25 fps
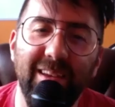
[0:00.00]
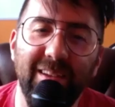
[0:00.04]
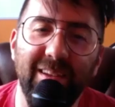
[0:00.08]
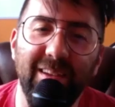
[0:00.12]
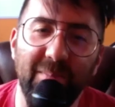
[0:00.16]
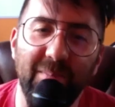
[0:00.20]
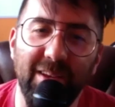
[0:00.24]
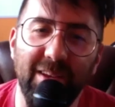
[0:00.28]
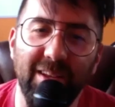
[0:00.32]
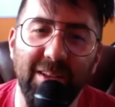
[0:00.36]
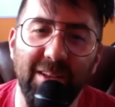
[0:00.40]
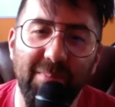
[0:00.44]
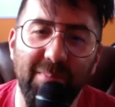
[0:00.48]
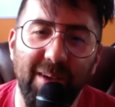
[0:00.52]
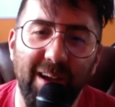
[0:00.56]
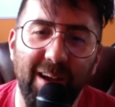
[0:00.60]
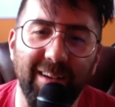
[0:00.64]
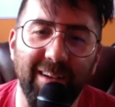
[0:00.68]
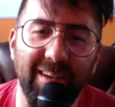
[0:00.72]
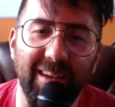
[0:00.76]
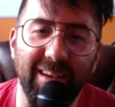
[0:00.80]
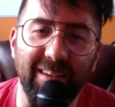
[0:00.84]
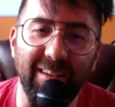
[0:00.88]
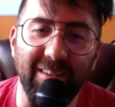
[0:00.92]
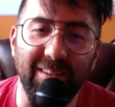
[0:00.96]
be on the
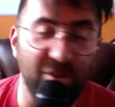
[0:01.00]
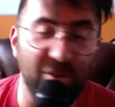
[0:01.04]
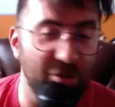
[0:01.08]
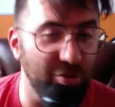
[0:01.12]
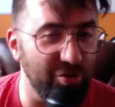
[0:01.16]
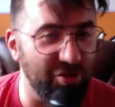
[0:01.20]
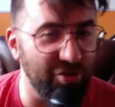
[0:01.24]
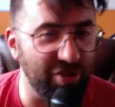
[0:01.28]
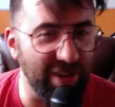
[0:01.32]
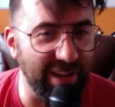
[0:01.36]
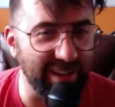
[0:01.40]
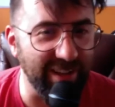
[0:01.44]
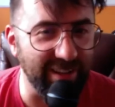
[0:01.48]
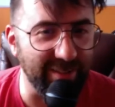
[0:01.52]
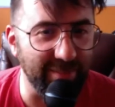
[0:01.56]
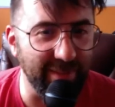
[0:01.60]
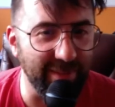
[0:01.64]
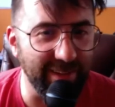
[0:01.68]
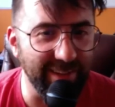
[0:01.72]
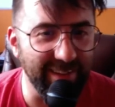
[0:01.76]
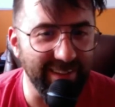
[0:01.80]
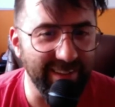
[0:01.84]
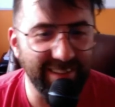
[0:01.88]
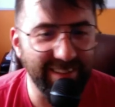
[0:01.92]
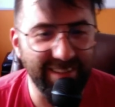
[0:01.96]
podcast. Did you chase
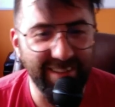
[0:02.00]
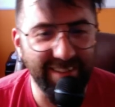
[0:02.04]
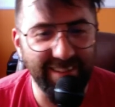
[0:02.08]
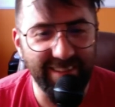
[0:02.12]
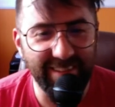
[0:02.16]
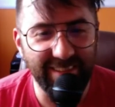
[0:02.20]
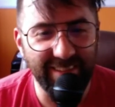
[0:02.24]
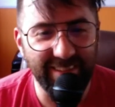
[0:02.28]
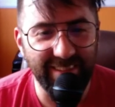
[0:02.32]
me? No,